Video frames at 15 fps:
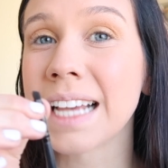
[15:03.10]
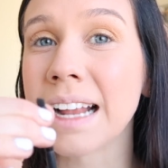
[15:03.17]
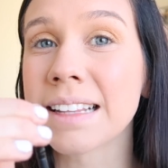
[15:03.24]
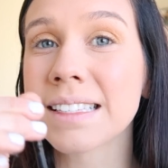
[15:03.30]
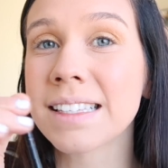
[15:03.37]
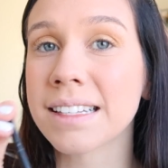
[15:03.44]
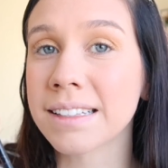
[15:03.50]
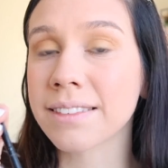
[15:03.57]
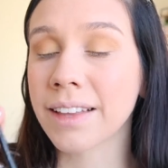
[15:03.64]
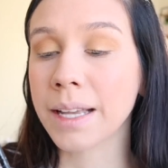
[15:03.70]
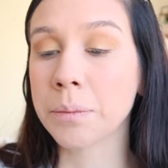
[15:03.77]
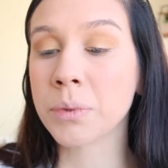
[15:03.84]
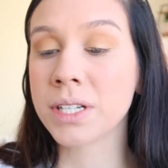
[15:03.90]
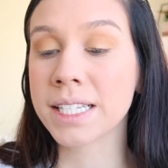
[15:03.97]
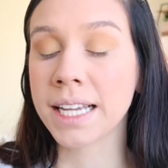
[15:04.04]
dense and
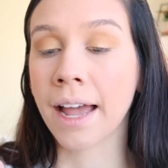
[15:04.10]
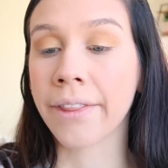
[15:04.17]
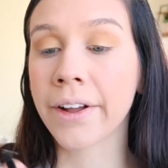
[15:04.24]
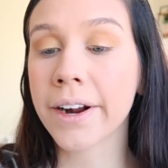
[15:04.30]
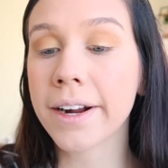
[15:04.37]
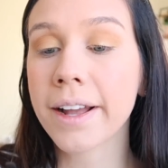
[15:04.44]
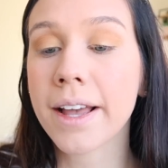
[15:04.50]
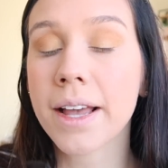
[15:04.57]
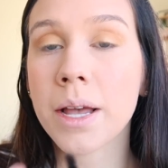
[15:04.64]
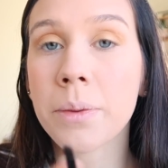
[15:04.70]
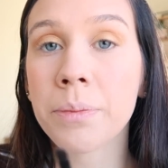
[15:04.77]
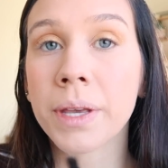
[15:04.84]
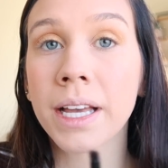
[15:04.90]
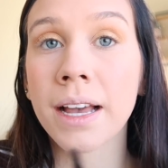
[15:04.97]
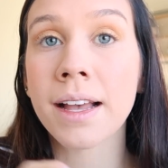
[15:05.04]
like put together,
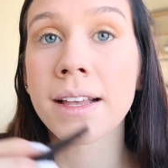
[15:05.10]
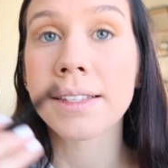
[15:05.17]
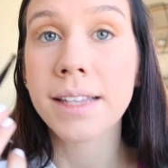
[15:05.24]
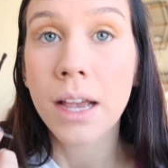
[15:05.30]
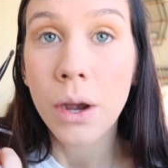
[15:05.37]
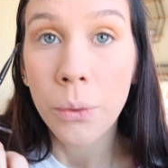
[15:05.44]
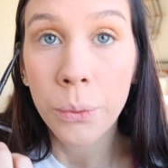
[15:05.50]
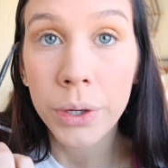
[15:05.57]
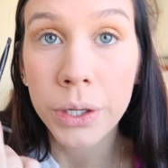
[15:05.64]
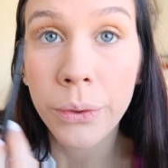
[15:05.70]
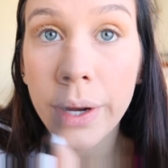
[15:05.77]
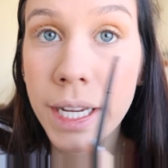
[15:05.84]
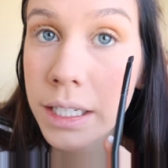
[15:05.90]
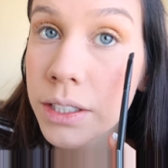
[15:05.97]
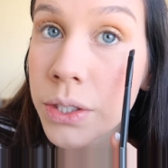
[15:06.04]
because we're
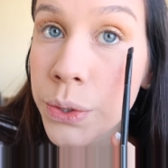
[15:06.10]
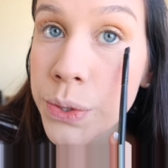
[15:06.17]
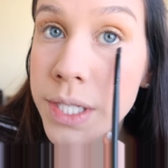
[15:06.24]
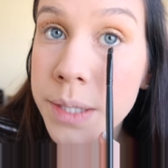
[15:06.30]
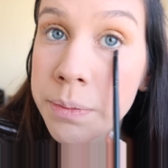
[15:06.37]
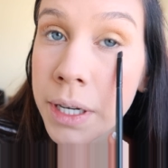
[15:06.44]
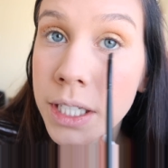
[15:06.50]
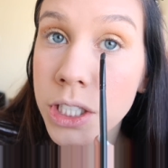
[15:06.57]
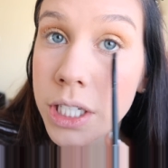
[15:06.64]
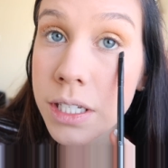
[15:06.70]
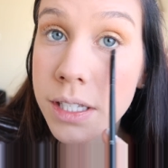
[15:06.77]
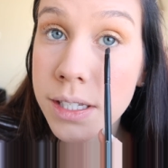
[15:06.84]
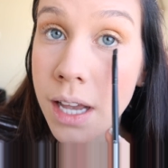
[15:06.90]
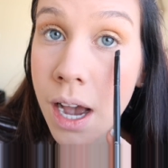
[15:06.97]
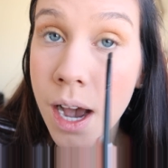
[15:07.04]
going to smudge
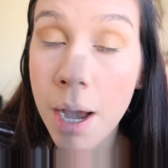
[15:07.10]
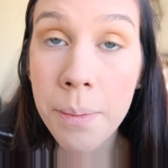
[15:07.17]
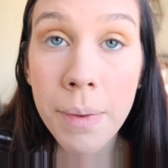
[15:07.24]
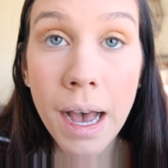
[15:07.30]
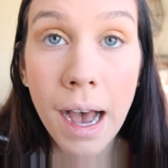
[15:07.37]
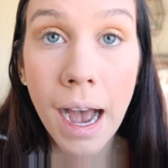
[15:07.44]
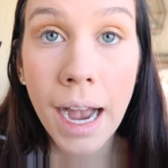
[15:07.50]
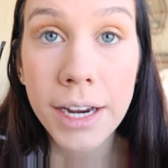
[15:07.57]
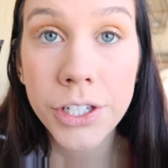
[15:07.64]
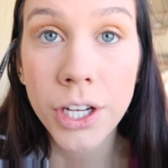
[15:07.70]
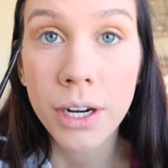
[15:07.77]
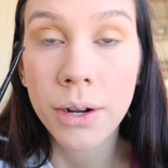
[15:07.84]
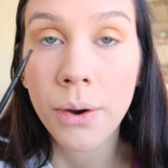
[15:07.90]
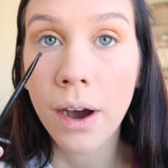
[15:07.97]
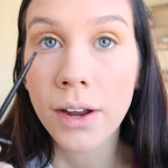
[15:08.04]
some
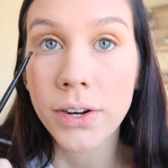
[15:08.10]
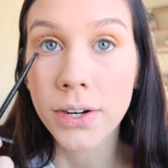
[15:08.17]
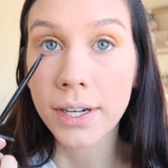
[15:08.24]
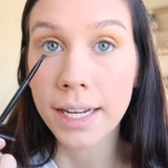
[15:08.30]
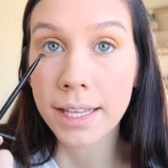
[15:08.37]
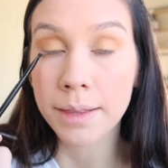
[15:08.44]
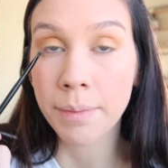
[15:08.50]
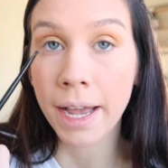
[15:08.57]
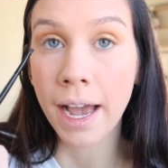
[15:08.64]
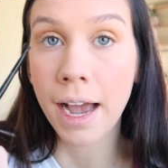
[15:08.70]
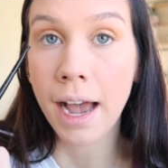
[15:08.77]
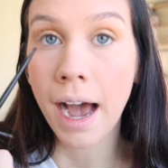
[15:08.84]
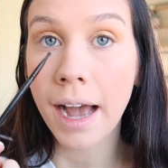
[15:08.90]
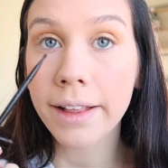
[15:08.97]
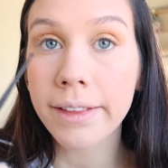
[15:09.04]
eyeshadow underneath
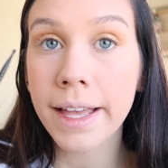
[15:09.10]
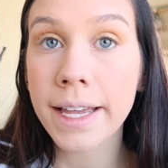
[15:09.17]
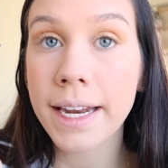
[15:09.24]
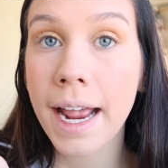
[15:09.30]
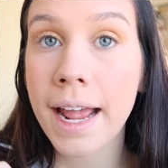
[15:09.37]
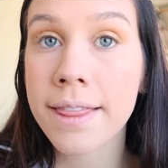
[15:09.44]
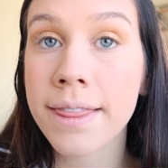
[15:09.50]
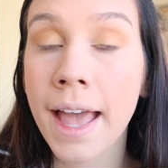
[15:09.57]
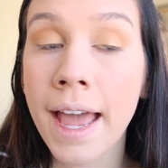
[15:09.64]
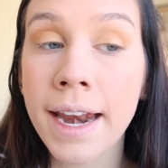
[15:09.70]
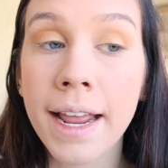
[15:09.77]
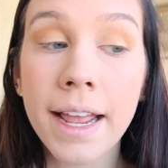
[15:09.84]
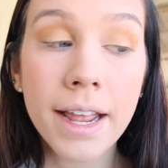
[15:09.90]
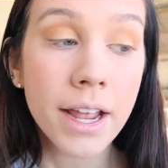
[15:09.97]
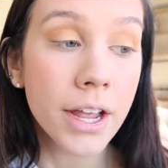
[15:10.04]
my eyelid and
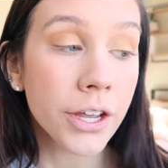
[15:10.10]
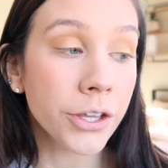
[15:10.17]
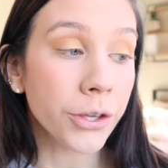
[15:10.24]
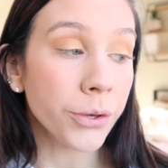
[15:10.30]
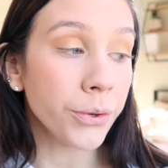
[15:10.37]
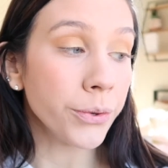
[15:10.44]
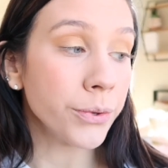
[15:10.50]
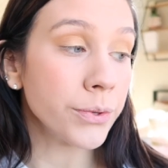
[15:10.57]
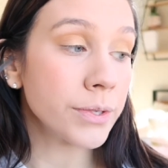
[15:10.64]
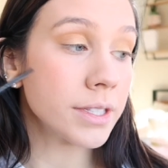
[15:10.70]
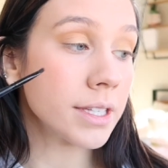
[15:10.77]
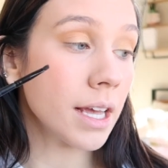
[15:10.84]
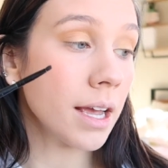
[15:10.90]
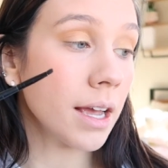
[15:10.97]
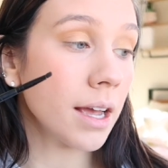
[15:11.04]
then
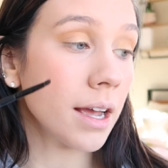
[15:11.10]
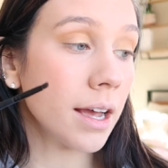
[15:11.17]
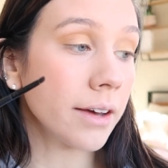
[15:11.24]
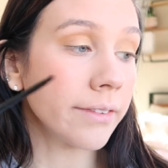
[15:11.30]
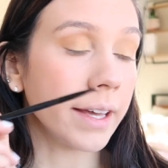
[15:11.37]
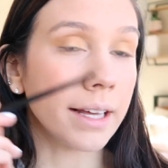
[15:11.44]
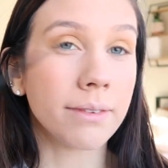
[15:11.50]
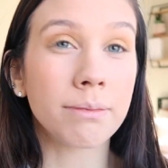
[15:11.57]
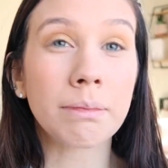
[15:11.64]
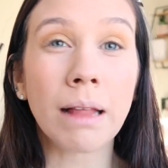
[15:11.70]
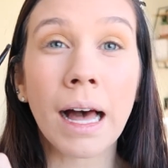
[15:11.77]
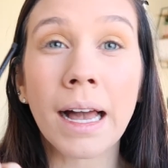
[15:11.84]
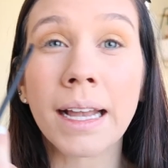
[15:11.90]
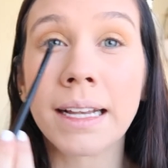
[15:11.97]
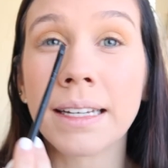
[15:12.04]
use like
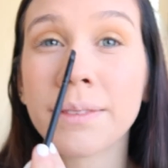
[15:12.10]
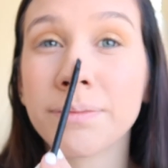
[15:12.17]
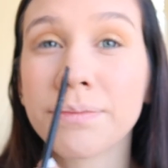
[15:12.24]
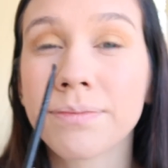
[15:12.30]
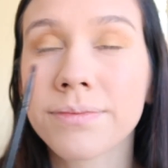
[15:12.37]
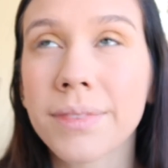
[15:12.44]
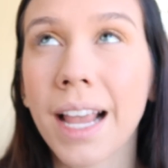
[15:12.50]
line,